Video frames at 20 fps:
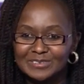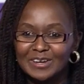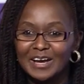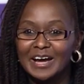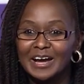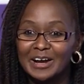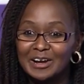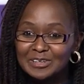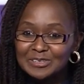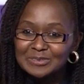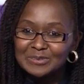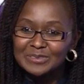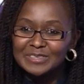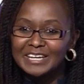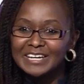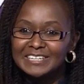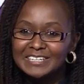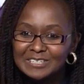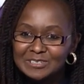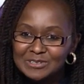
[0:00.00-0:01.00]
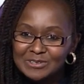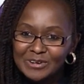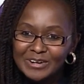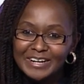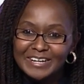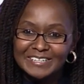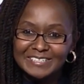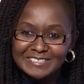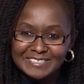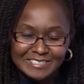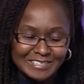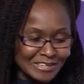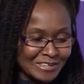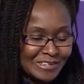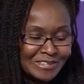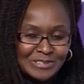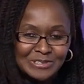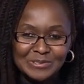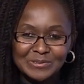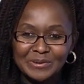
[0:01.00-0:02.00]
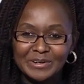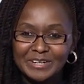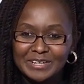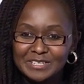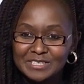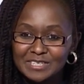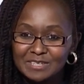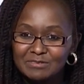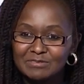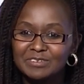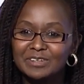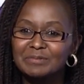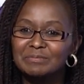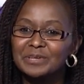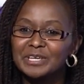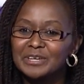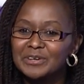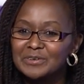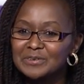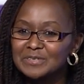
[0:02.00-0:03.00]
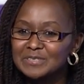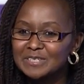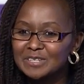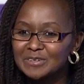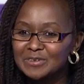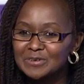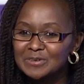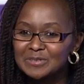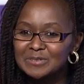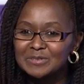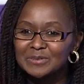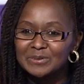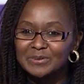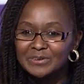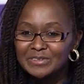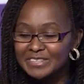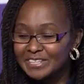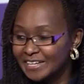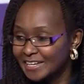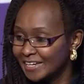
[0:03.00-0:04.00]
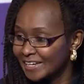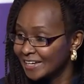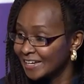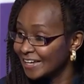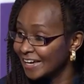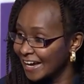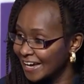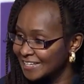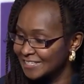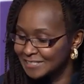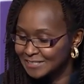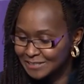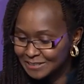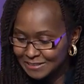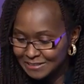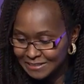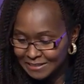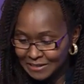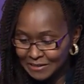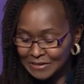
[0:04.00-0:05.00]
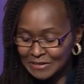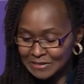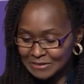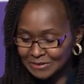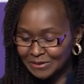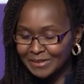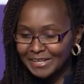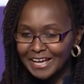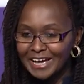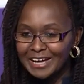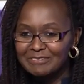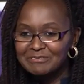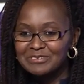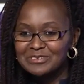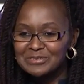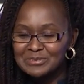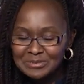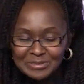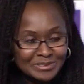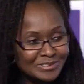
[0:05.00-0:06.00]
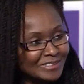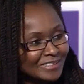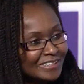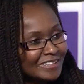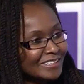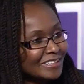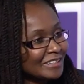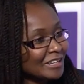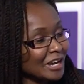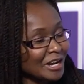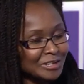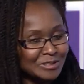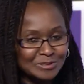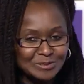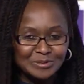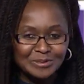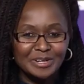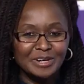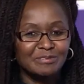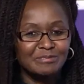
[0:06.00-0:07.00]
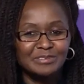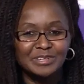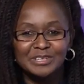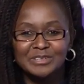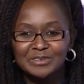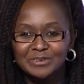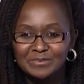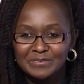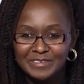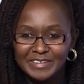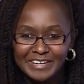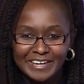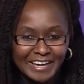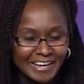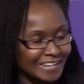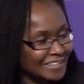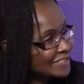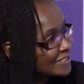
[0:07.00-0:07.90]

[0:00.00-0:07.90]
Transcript: Uh, so that attracts tourists, the flamingos, and also the geysers. So have you see, I took a video of the guy.